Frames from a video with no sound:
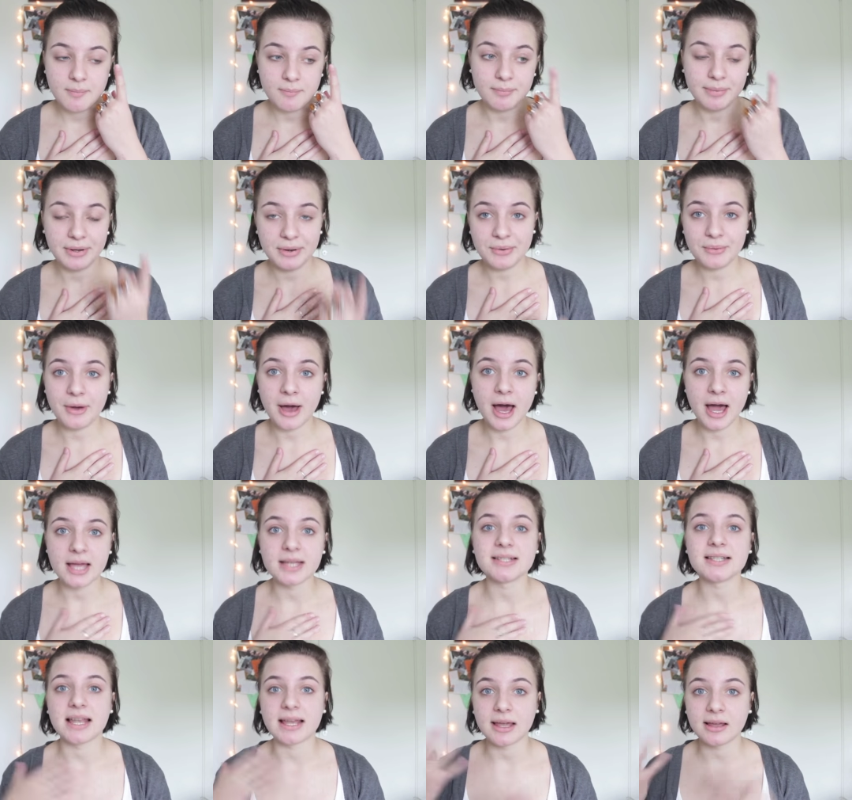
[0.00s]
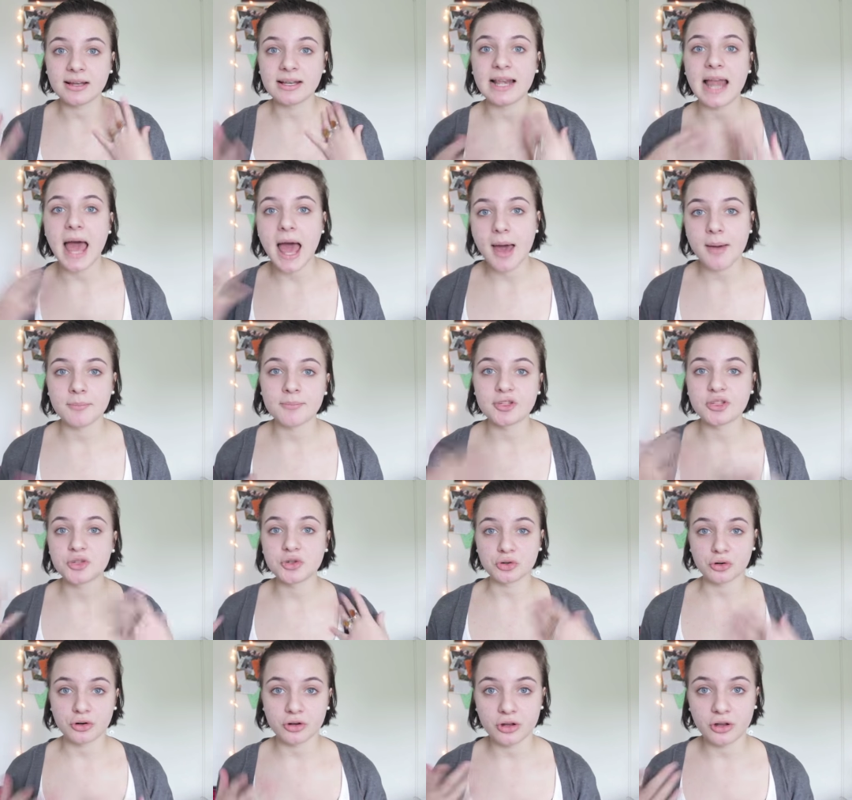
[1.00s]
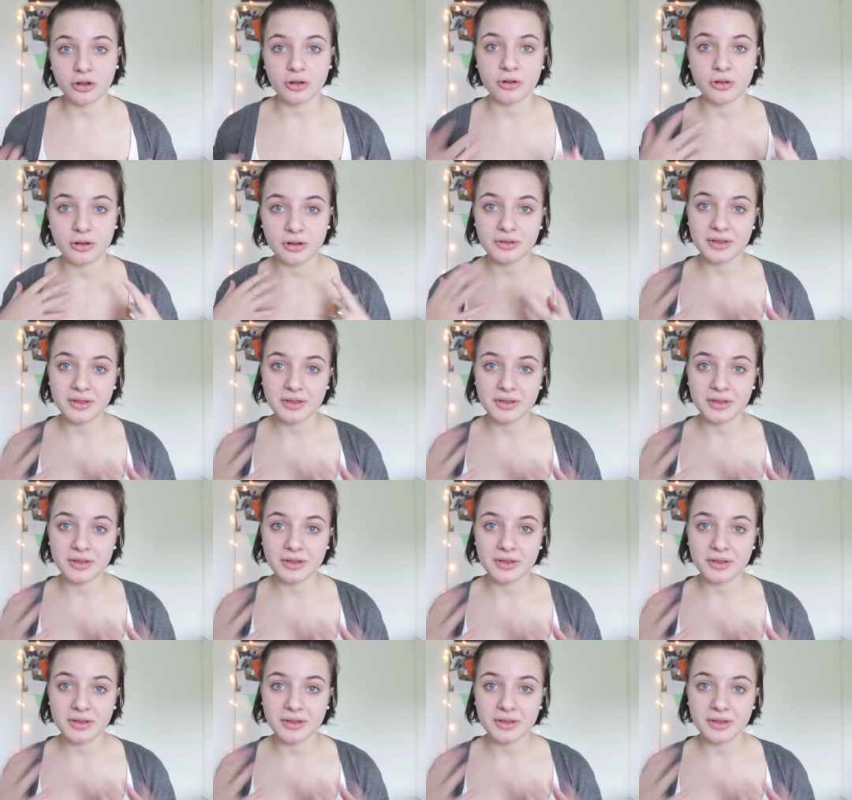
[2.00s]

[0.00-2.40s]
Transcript: blue eyes, like a glam tutorial